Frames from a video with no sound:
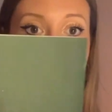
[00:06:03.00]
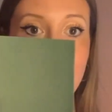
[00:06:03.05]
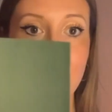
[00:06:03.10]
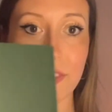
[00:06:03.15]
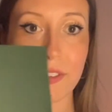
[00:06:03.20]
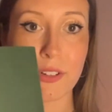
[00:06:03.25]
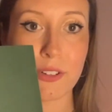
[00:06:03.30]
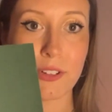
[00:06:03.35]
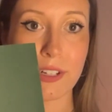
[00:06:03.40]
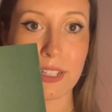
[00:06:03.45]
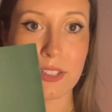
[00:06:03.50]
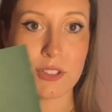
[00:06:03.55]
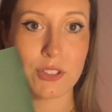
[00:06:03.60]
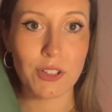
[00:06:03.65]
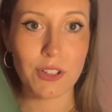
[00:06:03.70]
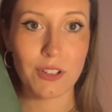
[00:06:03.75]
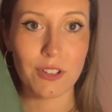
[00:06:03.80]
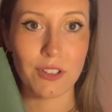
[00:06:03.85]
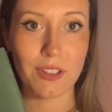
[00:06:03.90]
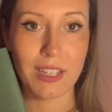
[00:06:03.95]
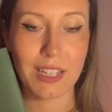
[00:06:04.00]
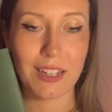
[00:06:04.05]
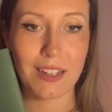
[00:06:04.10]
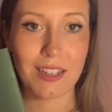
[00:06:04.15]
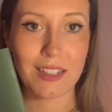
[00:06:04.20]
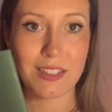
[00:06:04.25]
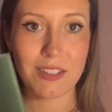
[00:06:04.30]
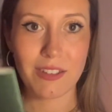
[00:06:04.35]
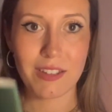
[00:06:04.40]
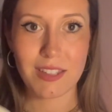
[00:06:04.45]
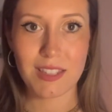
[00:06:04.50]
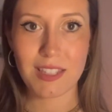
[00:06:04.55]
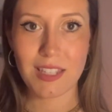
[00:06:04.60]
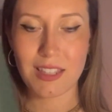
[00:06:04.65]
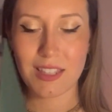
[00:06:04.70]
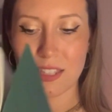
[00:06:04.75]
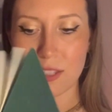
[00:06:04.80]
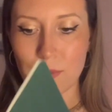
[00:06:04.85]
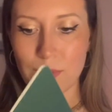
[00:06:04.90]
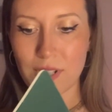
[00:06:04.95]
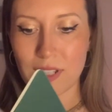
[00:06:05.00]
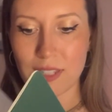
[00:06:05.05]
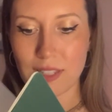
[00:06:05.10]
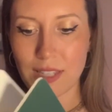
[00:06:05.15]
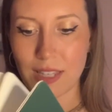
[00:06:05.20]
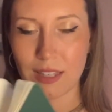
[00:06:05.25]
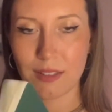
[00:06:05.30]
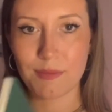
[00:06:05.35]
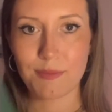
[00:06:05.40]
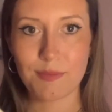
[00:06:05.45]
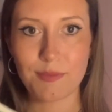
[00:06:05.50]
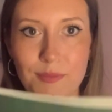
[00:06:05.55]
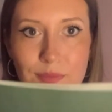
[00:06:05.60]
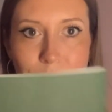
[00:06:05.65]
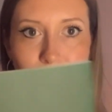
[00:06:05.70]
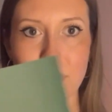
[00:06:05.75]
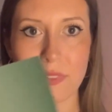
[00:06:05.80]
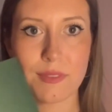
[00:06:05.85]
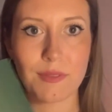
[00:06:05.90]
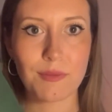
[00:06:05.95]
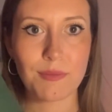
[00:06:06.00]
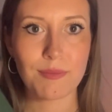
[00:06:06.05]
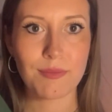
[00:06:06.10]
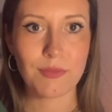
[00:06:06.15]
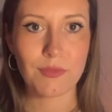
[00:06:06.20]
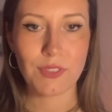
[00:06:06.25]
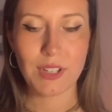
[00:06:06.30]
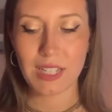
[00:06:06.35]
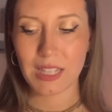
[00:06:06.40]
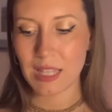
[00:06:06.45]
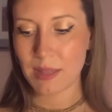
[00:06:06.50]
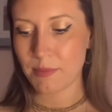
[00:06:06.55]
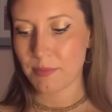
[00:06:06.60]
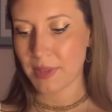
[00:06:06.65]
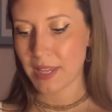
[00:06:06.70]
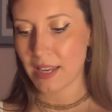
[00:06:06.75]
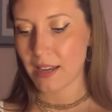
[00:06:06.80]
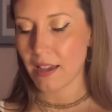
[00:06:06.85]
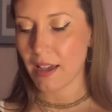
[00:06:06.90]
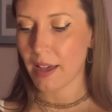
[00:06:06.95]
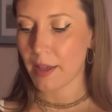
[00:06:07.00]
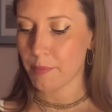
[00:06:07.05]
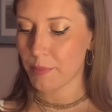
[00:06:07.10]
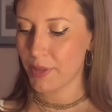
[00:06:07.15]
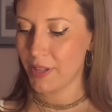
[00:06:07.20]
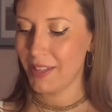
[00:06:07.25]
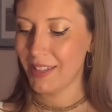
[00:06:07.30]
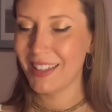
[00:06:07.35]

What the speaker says: other green journal, and as you can see, this one is like really beat up.